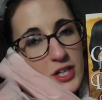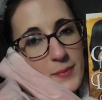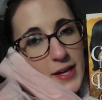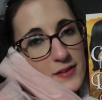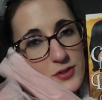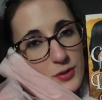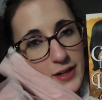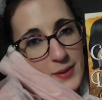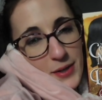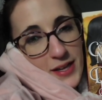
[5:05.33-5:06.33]
Jeremy hasn't
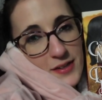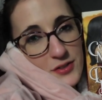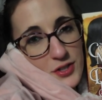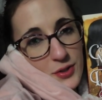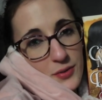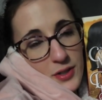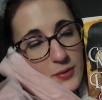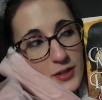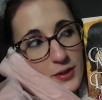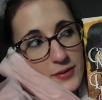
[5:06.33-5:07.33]
told anybody that he's a duke.
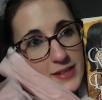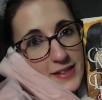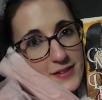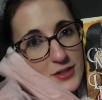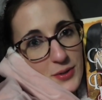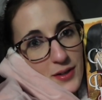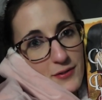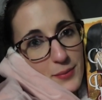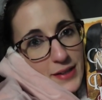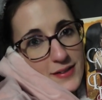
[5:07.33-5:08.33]
No one knows that he's the duke
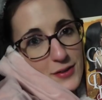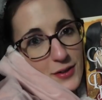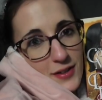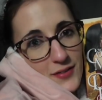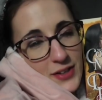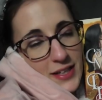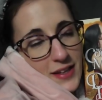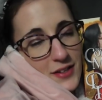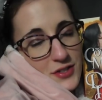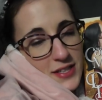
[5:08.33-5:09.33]
of the place that they're all living
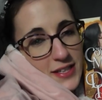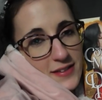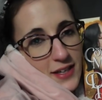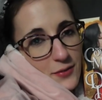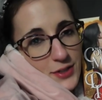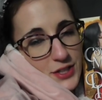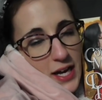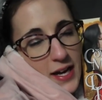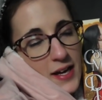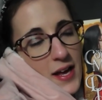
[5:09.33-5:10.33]
in. They just think he's like a rich
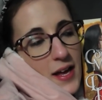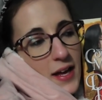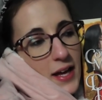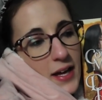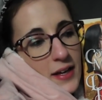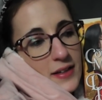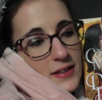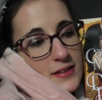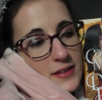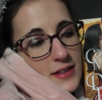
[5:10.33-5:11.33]
guy,
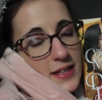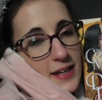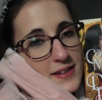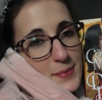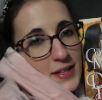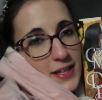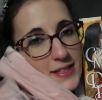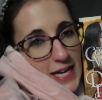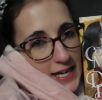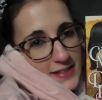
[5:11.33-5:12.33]
and he hasn't been
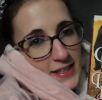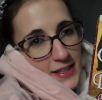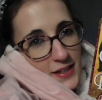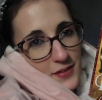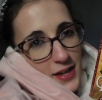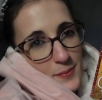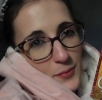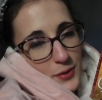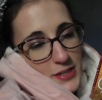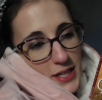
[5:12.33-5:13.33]
like taxing any of
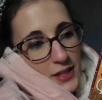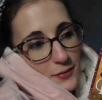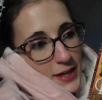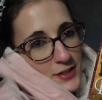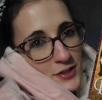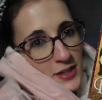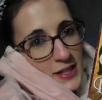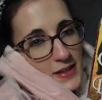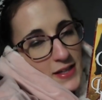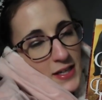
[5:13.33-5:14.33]
them or taking rent or
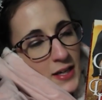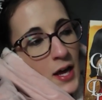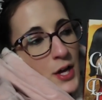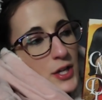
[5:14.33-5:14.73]
anything.